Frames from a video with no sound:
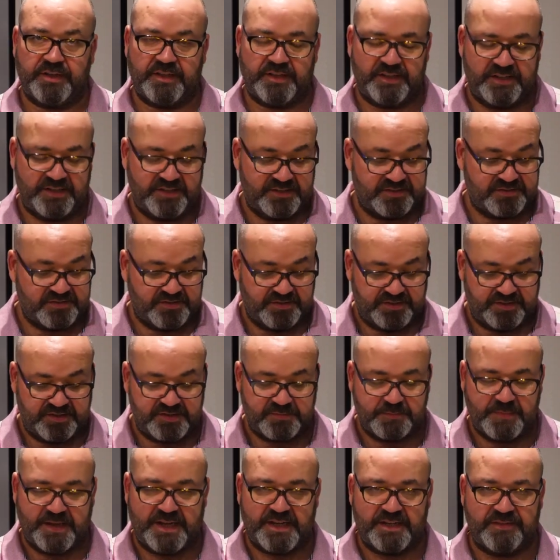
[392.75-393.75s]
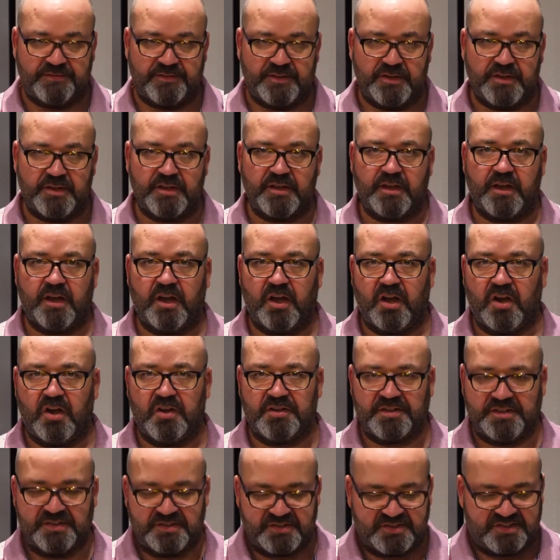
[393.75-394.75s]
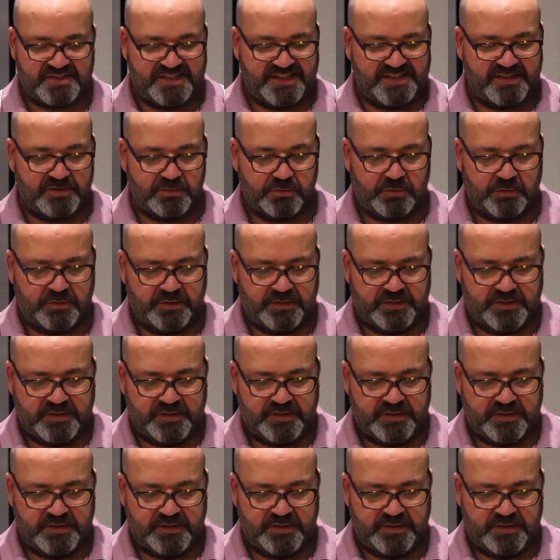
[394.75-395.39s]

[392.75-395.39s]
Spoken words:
is that it's made of a harder steel.